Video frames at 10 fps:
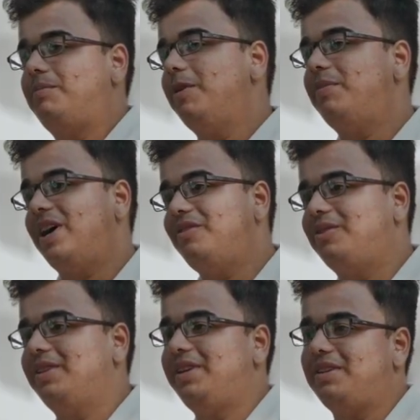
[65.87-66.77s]
prepare
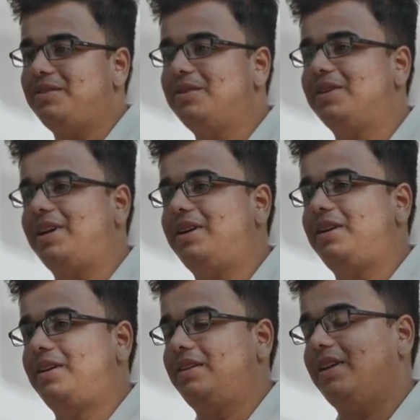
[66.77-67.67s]
for the interview,
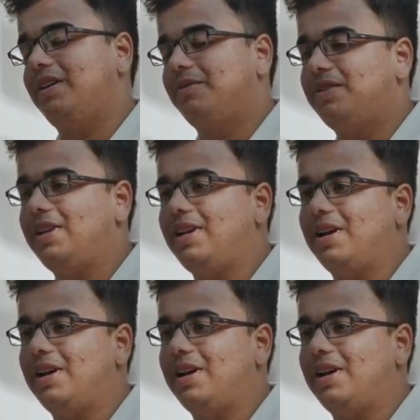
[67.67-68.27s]
and that was really